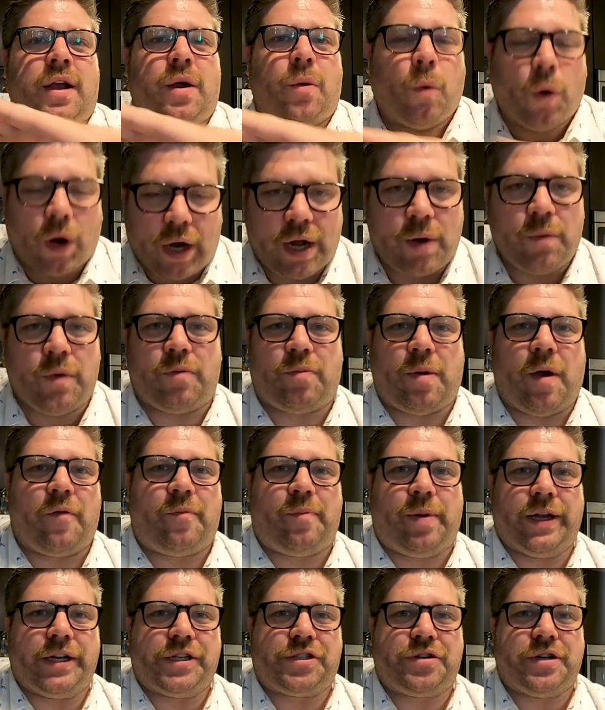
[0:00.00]
Working with puff
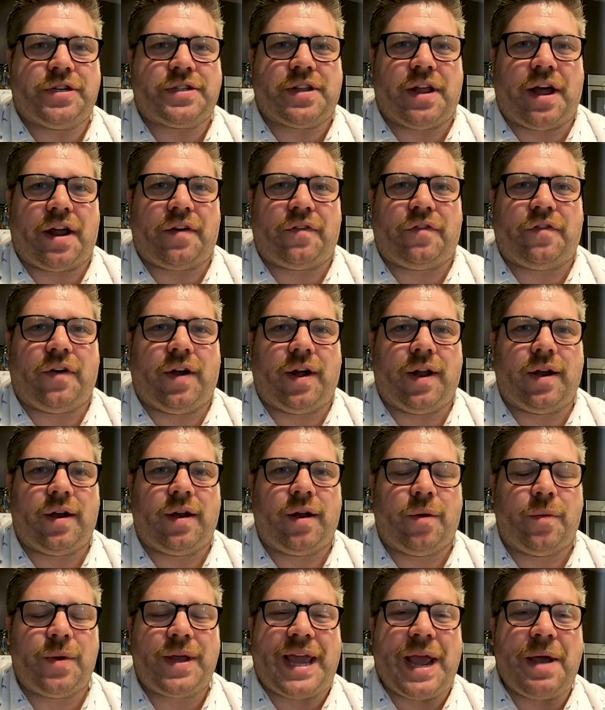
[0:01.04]
pastry is a lot of fun.
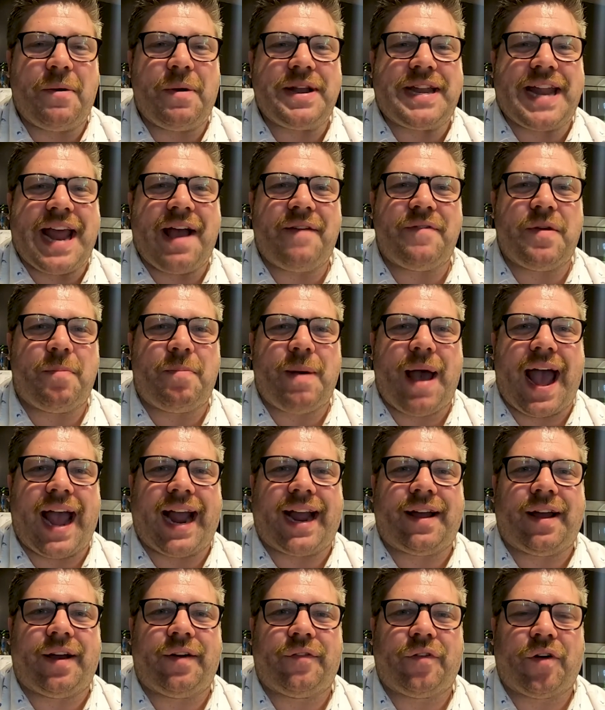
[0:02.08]
We can't wait to have you
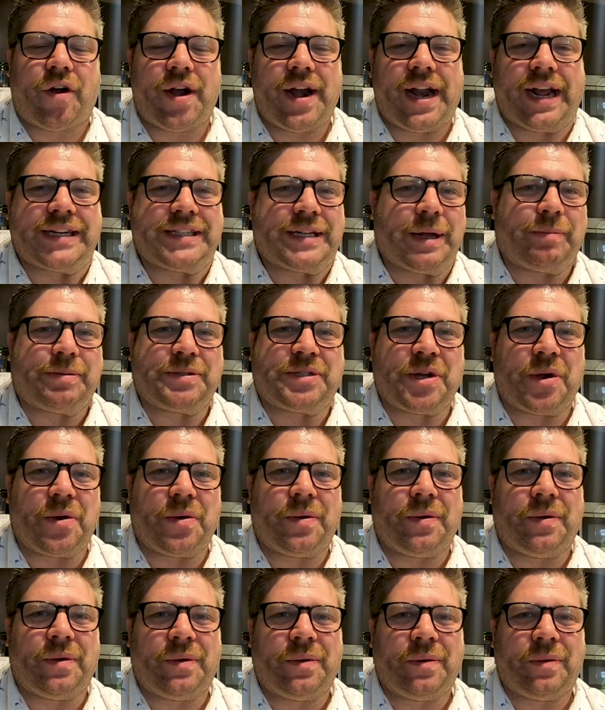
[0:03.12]
back for our next
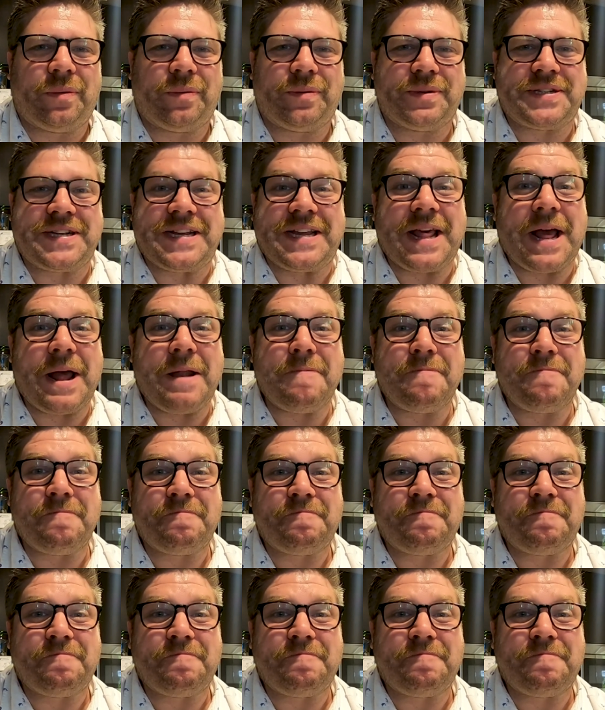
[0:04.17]
episode. We'll see you then.